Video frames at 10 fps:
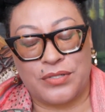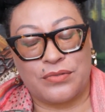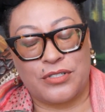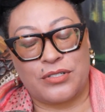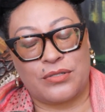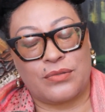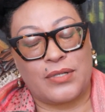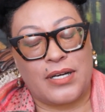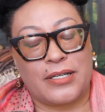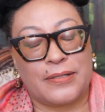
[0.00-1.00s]
due
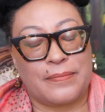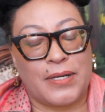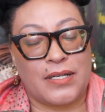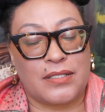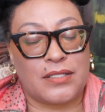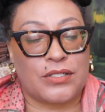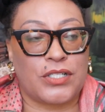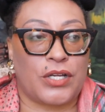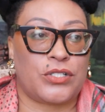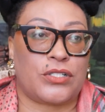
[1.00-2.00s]
to a
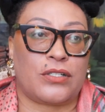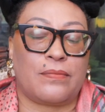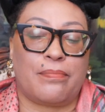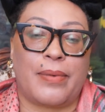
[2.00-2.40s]
suggestion